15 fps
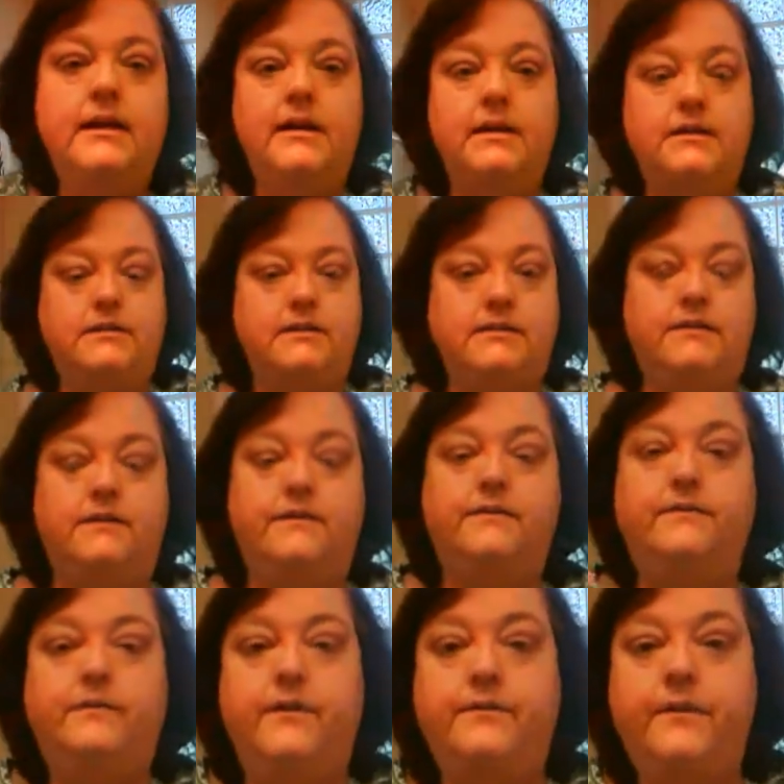and it's just a
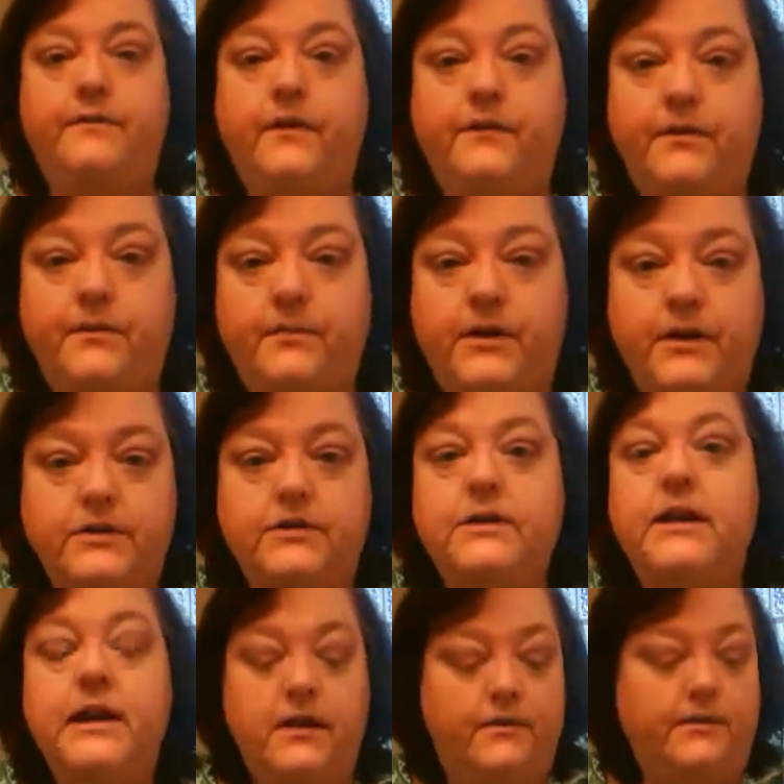fluffy brush
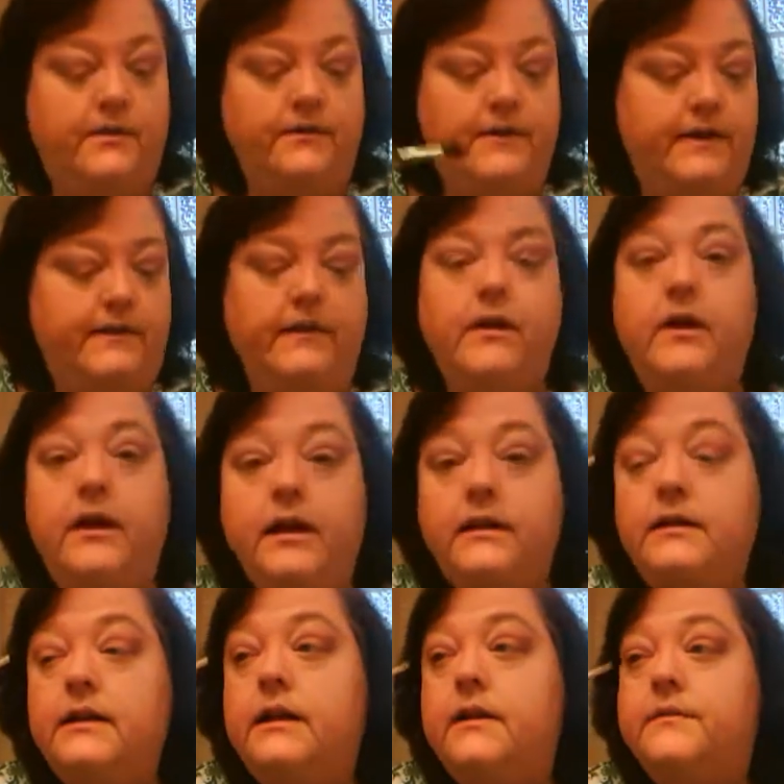with nothing on it,
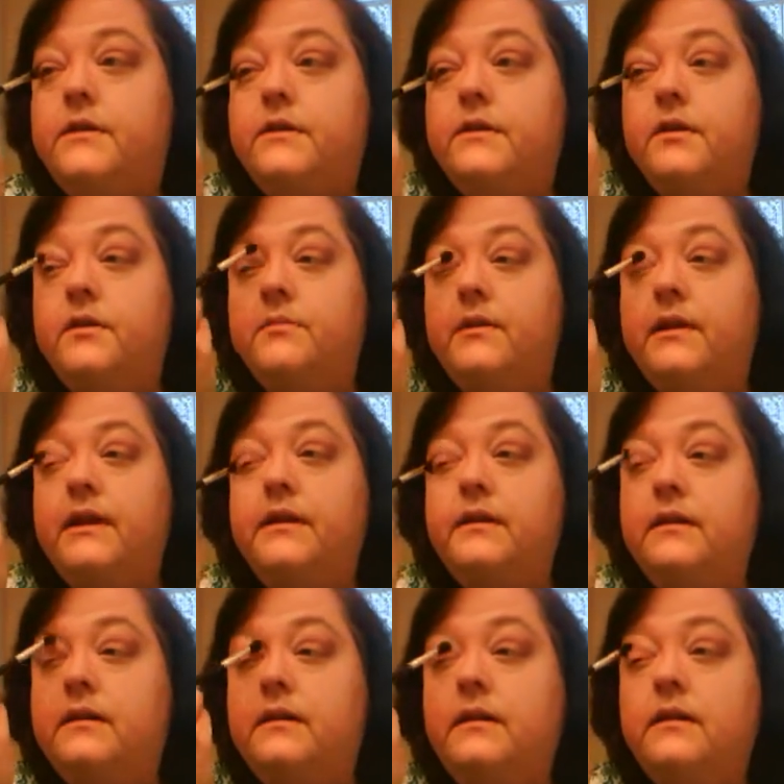and I'm just going to
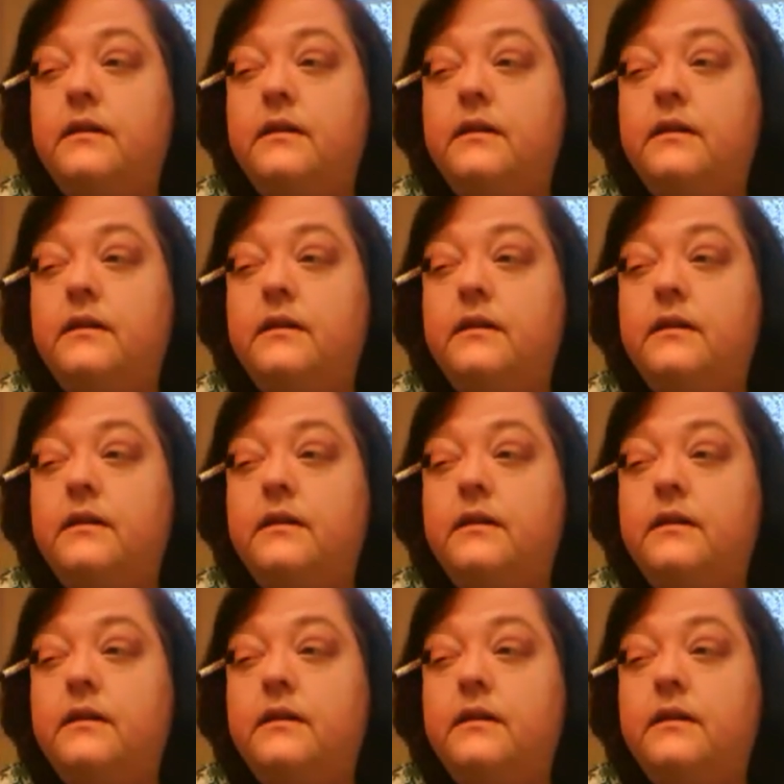blend.